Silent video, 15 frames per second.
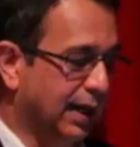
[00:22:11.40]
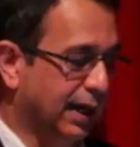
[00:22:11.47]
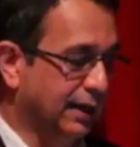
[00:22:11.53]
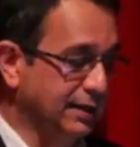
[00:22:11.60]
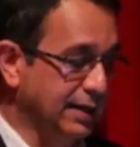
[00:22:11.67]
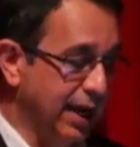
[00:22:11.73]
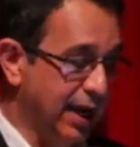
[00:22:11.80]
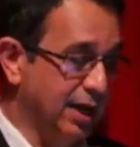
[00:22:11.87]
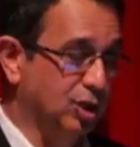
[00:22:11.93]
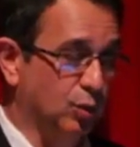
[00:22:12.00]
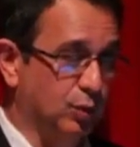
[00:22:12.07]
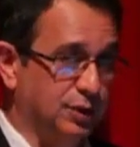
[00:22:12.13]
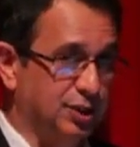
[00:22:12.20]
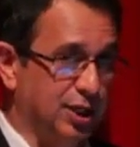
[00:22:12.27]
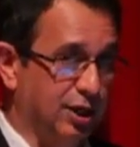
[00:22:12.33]
And here you
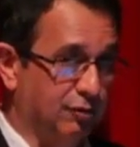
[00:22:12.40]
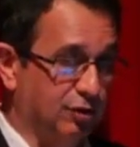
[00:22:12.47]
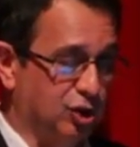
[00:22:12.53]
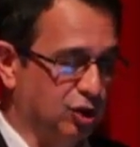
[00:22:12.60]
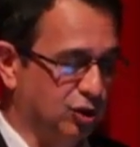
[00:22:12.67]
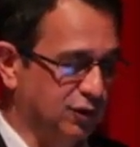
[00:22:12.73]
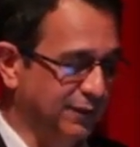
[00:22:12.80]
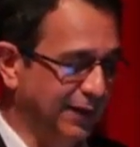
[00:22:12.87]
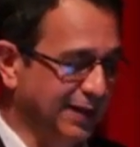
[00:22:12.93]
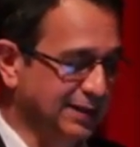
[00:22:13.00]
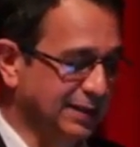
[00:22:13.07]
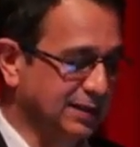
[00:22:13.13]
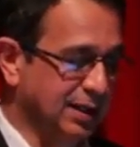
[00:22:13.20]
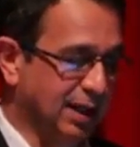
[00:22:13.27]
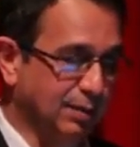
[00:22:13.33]
would say reduce fat
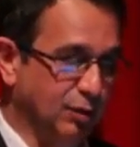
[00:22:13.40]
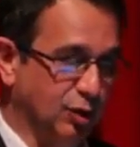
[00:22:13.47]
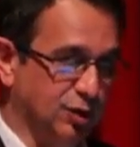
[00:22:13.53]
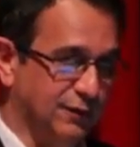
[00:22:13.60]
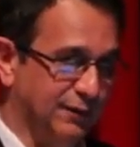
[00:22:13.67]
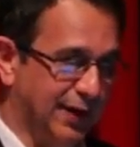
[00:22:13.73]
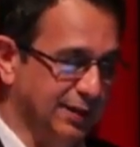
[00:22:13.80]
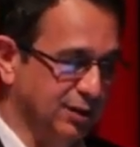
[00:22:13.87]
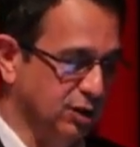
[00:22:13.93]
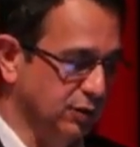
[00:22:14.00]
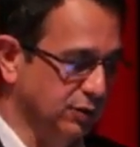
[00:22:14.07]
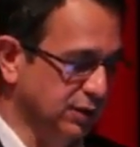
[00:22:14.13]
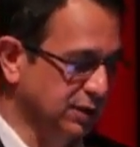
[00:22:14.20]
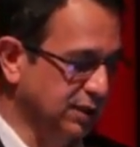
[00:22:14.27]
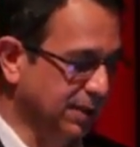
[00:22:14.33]
intake because fat
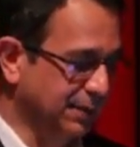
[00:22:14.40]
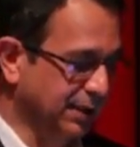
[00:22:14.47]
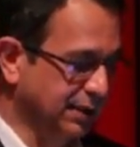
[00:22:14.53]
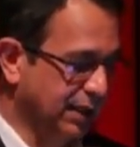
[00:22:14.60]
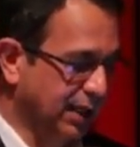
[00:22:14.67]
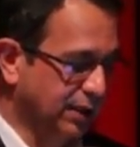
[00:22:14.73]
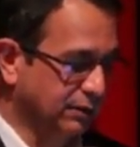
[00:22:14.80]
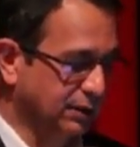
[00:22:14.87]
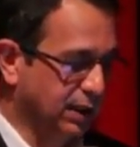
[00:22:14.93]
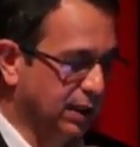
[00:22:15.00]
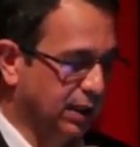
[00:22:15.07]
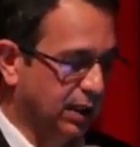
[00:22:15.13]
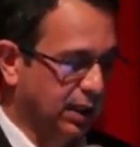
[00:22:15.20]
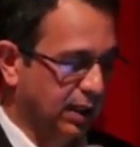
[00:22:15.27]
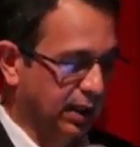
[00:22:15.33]
slows the stomach down,
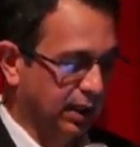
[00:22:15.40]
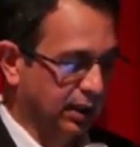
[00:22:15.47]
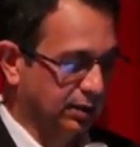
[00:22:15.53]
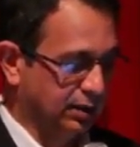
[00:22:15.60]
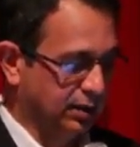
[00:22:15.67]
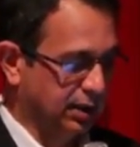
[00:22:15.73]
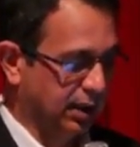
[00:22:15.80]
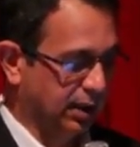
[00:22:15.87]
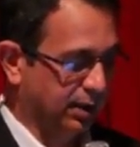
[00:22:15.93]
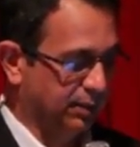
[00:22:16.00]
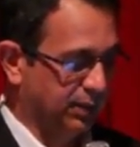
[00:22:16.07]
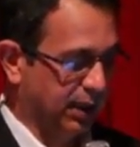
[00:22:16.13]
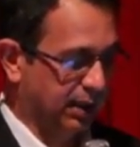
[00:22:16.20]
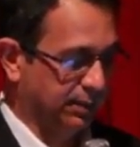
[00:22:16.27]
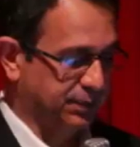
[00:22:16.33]
and
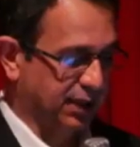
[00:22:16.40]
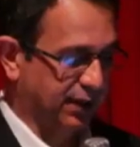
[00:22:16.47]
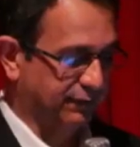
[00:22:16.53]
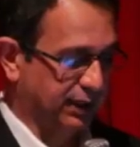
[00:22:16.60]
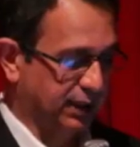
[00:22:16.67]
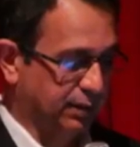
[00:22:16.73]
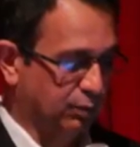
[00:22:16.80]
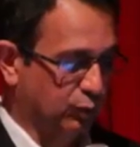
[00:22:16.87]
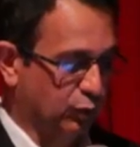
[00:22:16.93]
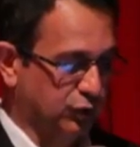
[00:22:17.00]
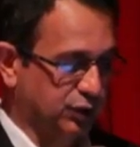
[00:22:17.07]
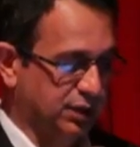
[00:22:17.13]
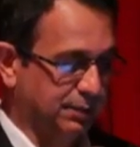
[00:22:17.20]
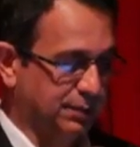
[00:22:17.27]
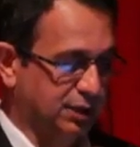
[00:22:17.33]
perhaps have a more
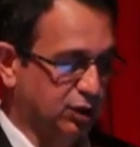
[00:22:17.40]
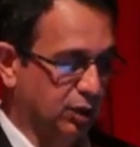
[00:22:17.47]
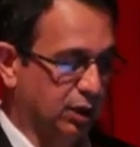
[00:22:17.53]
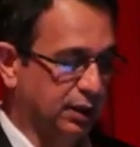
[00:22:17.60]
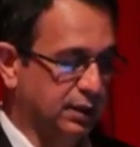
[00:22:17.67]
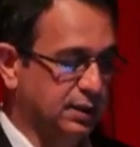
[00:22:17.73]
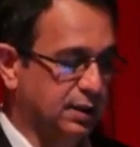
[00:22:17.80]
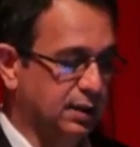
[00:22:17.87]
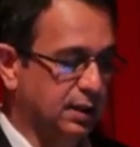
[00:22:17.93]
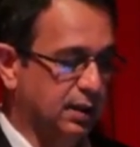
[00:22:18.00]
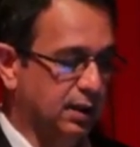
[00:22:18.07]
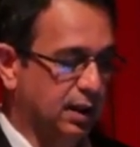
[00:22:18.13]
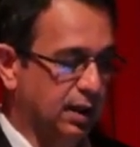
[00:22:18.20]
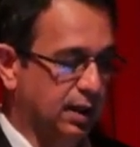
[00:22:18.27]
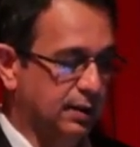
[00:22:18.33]
semi-solid
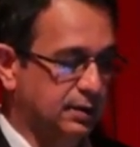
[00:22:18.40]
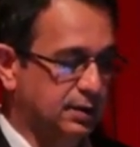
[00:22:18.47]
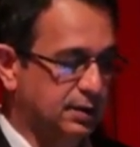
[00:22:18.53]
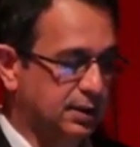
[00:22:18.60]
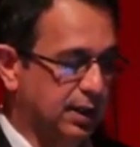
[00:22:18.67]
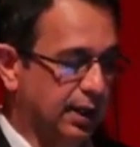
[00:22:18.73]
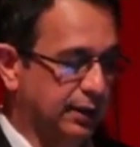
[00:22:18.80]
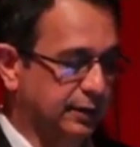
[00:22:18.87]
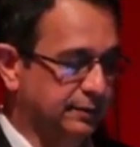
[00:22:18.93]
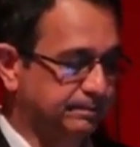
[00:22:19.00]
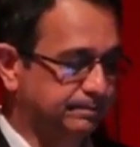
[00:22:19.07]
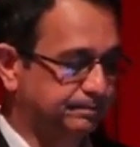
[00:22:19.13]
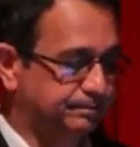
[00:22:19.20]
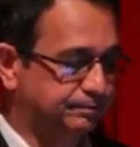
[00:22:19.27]
diet.